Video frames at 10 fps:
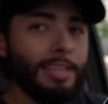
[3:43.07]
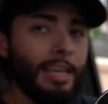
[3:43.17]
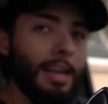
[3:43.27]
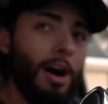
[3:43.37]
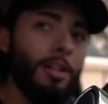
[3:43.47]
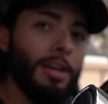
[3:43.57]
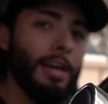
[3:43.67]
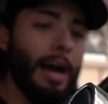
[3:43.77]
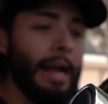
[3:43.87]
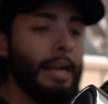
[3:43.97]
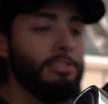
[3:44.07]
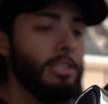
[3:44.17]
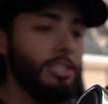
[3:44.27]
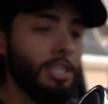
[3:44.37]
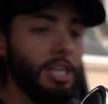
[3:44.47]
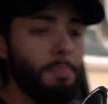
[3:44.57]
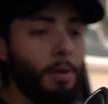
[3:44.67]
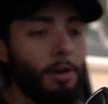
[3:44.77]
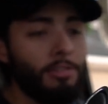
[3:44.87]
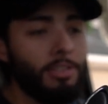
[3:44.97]
Denali. I actually did
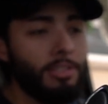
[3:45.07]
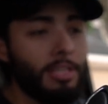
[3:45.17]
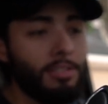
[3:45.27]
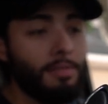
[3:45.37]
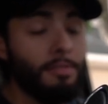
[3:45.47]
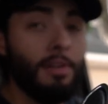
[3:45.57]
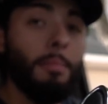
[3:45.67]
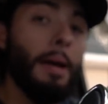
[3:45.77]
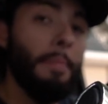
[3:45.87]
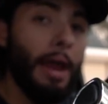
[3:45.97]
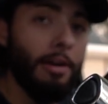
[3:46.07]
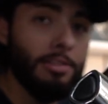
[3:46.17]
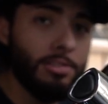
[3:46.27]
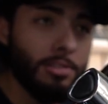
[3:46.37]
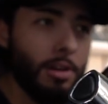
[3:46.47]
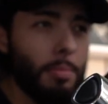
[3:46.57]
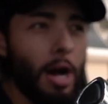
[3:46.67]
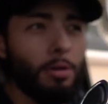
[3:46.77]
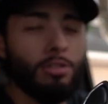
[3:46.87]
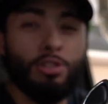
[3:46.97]
purchase this from my parents
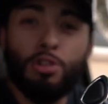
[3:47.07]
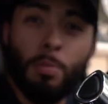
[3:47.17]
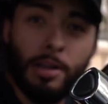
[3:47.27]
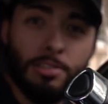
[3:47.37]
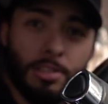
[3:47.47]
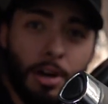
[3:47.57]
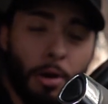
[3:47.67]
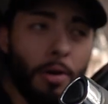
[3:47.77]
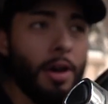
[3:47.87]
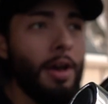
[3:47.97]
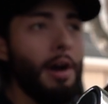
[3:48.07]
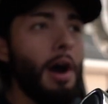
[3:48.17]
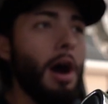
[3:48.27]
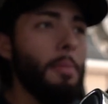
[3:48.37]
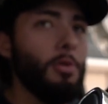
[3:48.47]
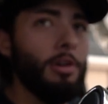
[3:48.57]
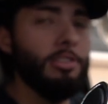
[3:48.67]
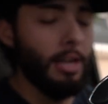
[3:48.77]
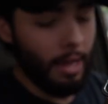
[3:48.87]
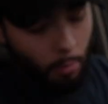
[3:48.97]
about 2 months ago. The reason I